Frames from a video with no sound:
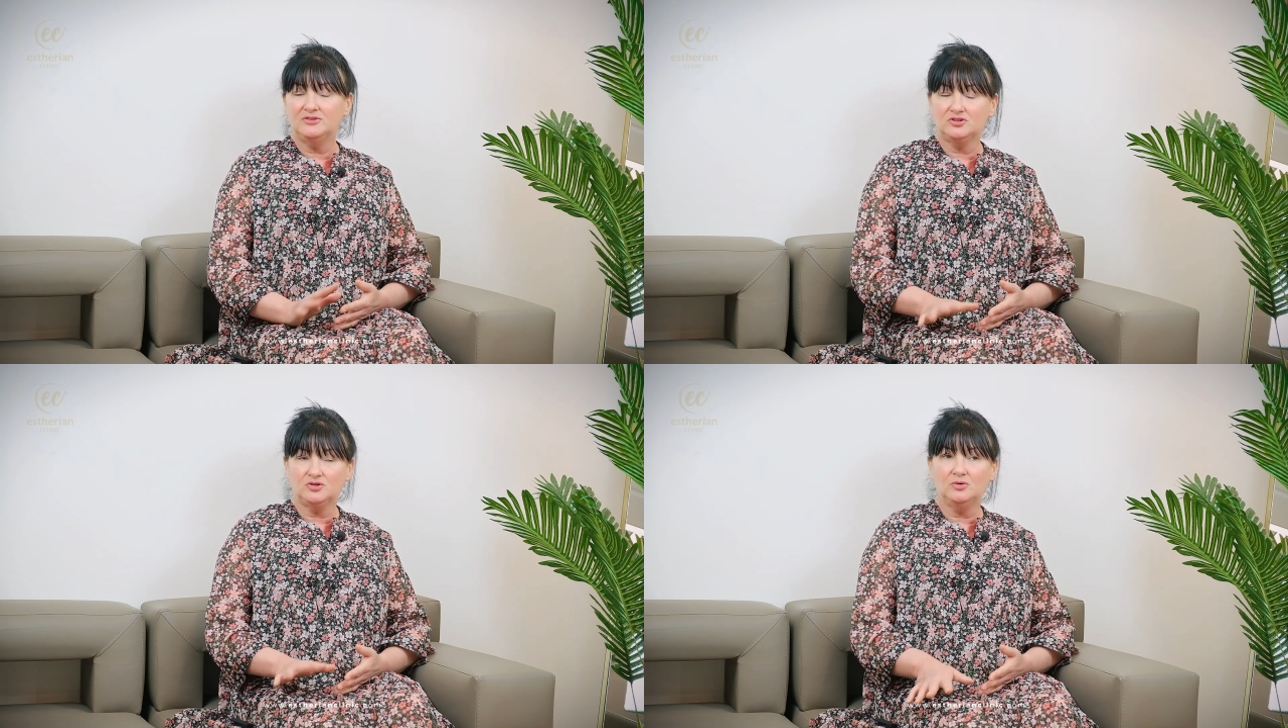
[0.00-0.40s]

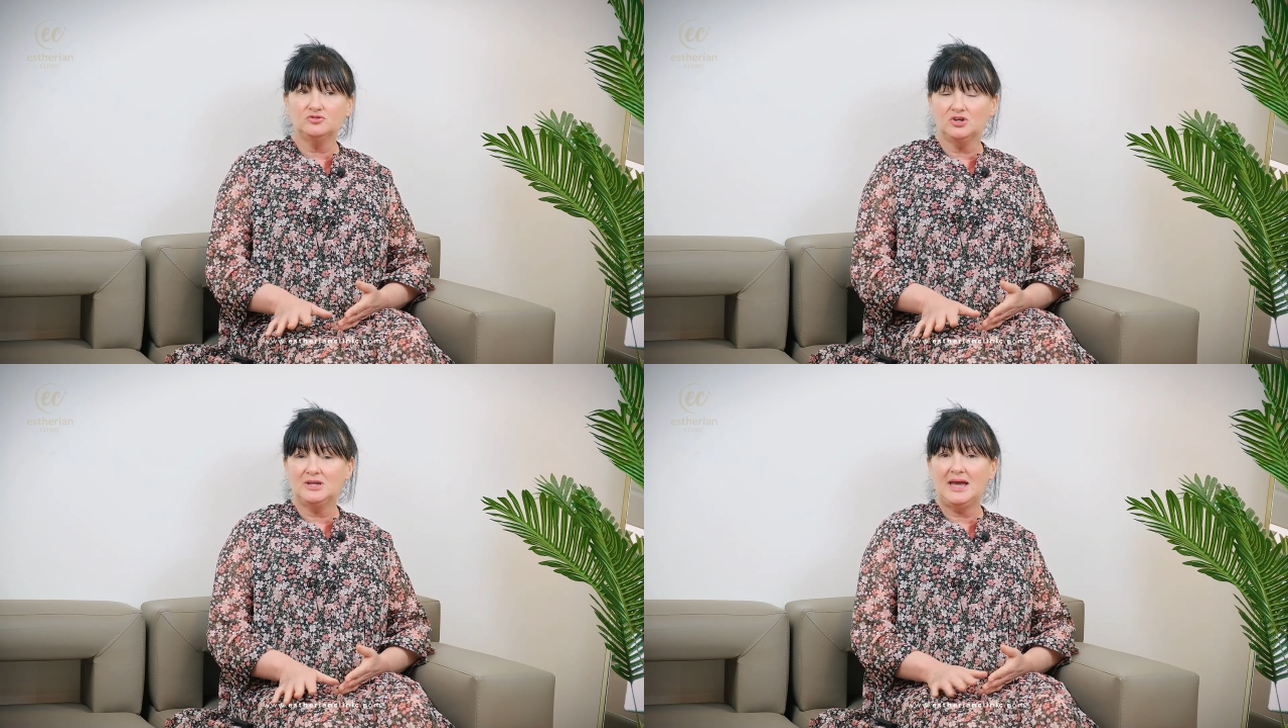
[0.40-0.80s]
the total
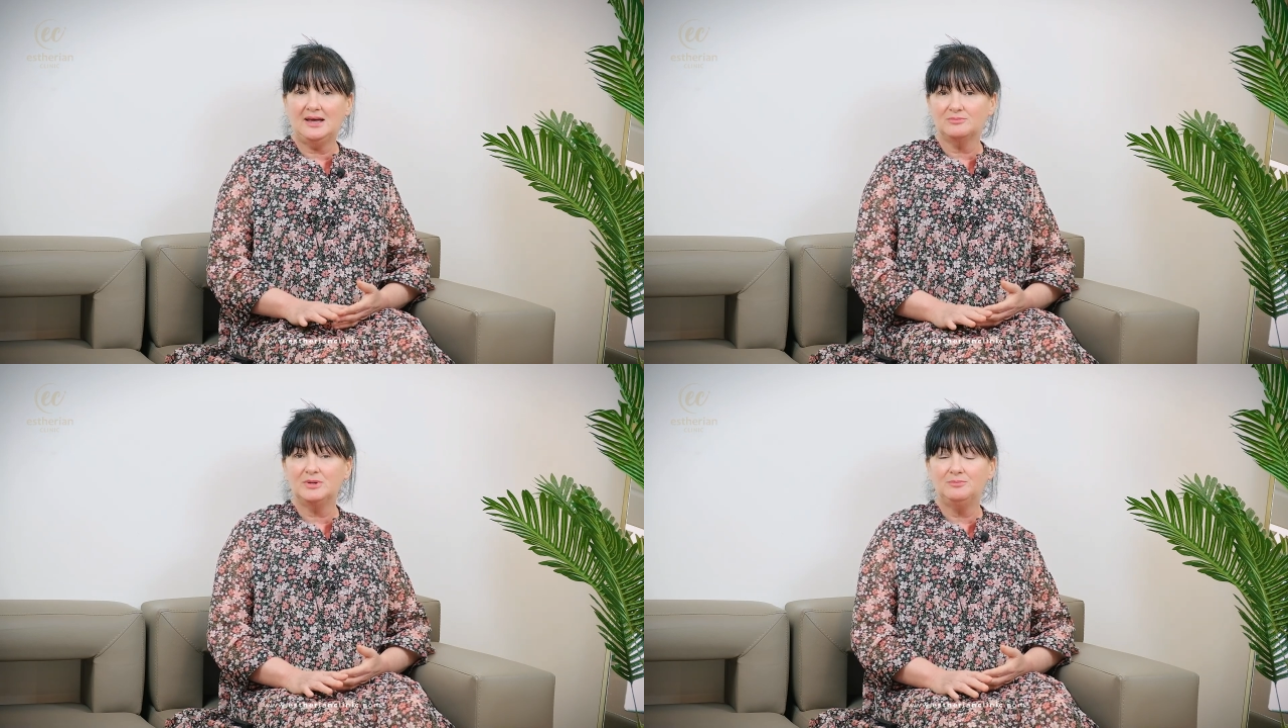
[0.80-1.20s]
journey
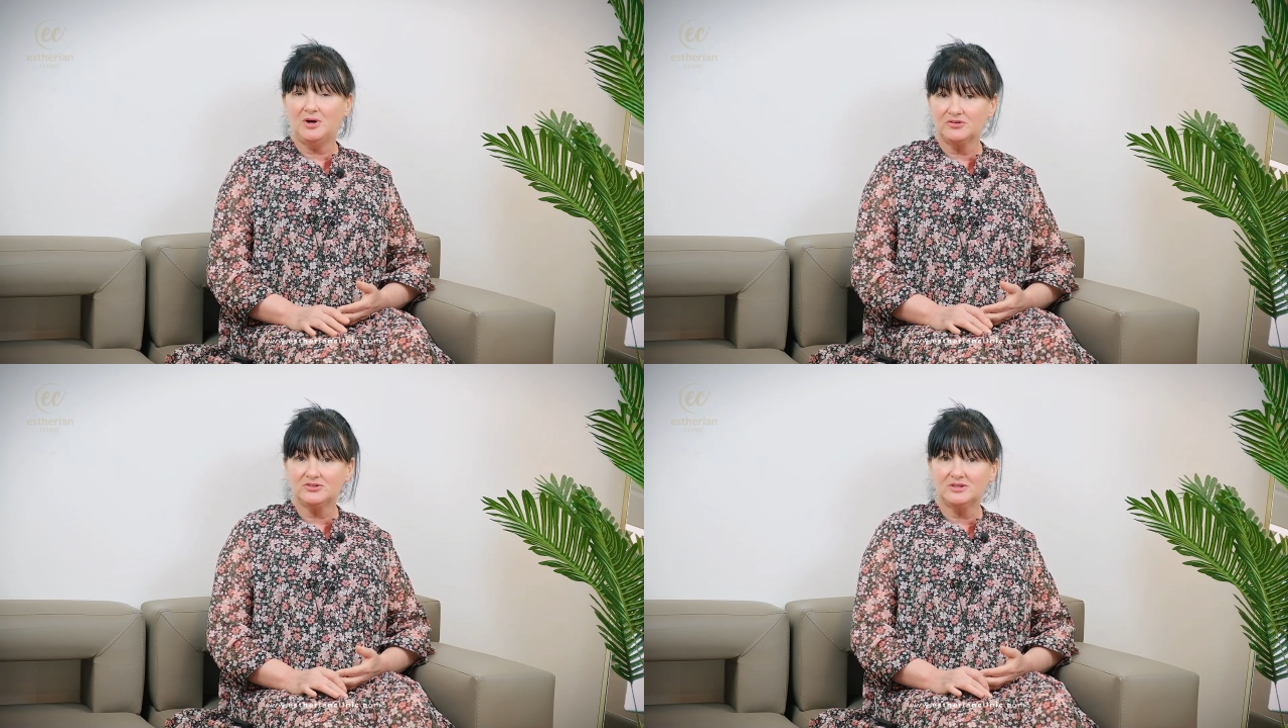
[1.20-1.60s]
has been
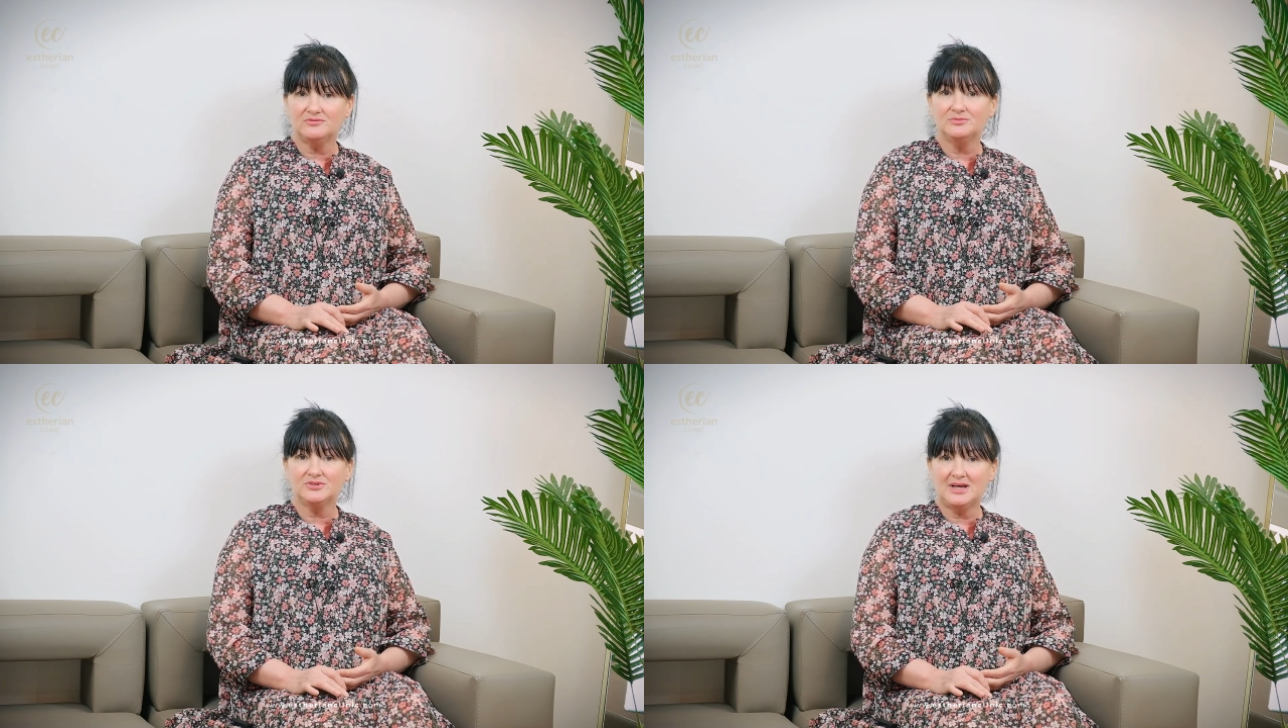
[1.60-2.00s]
positive
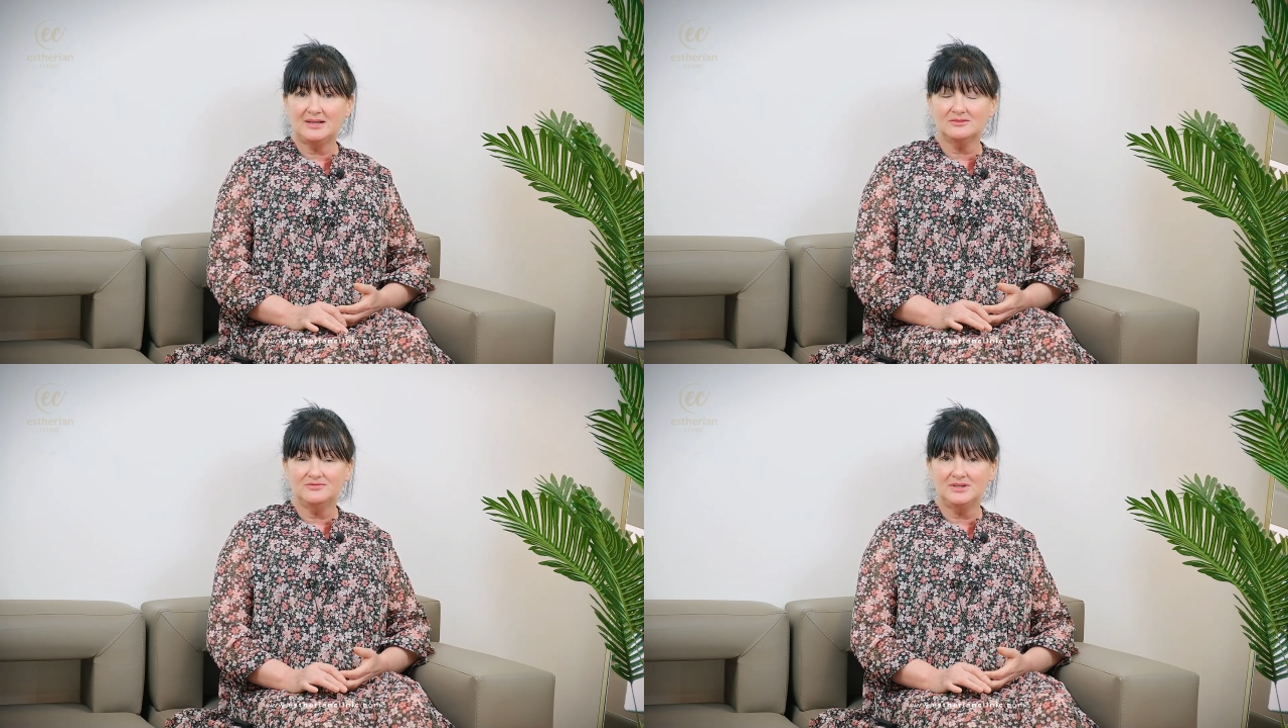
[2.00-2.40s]
from
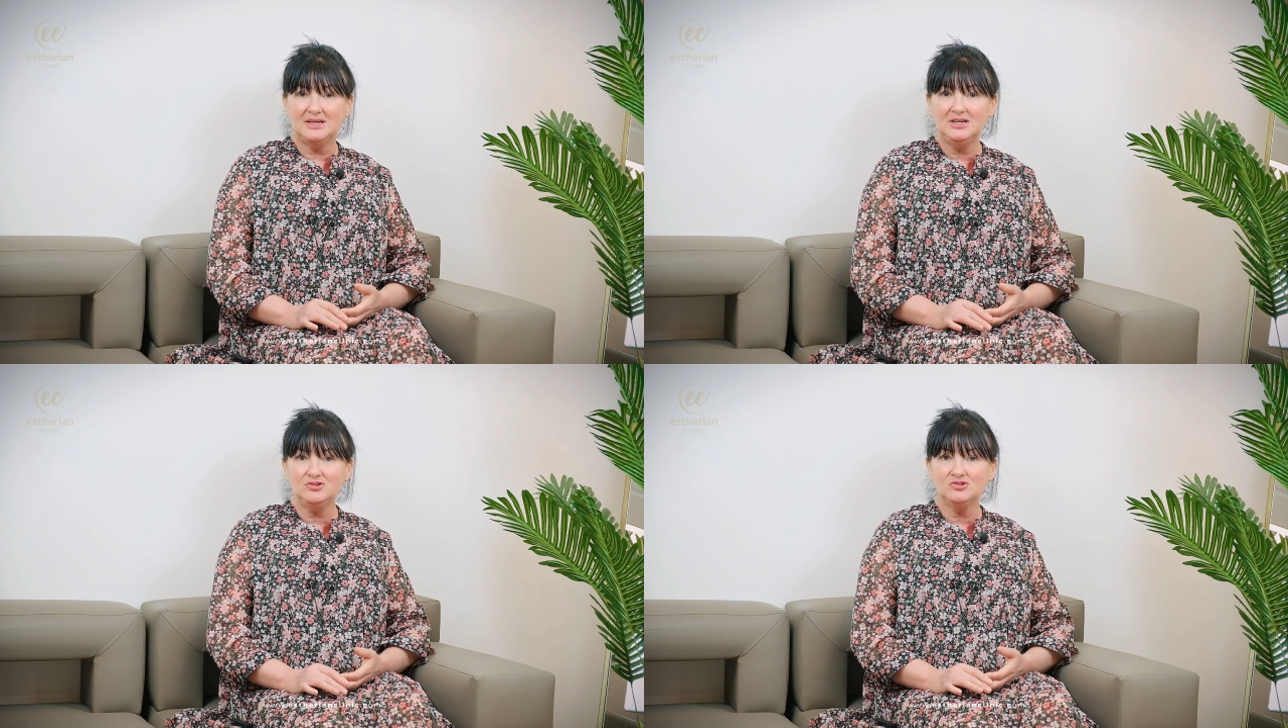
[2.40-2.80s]
start to
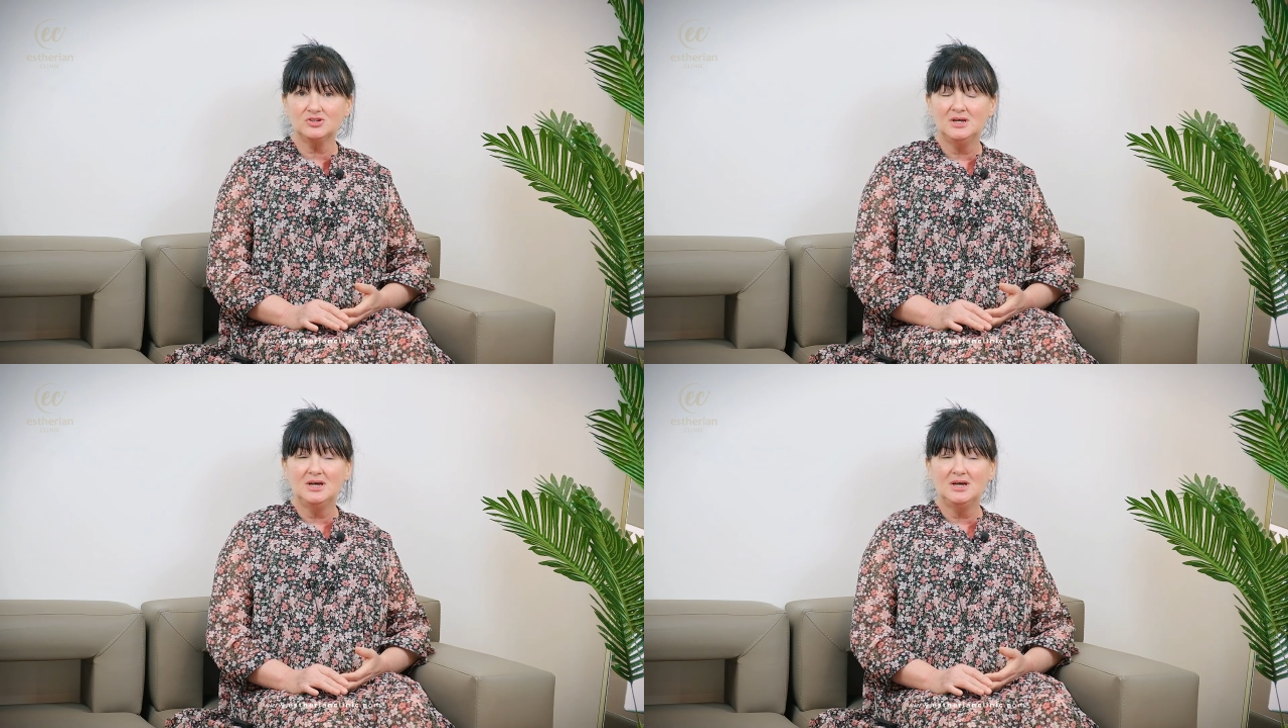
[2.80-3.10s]
finish.